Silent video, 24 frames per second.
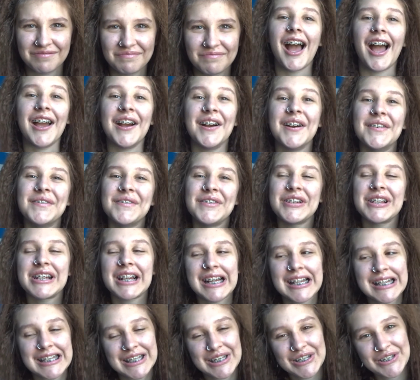I hope you
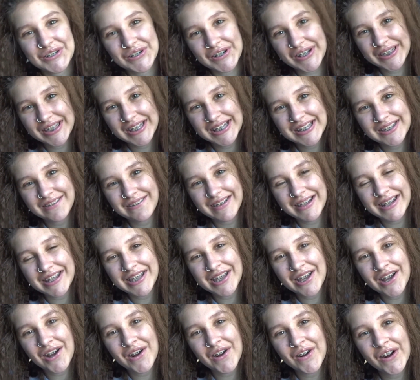guys enjoyed this
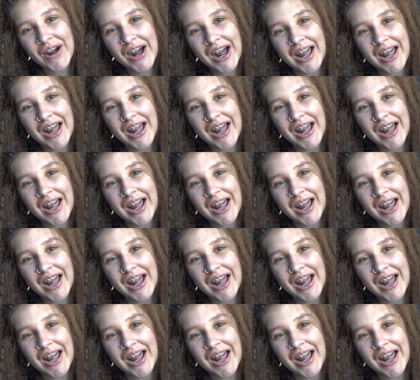video.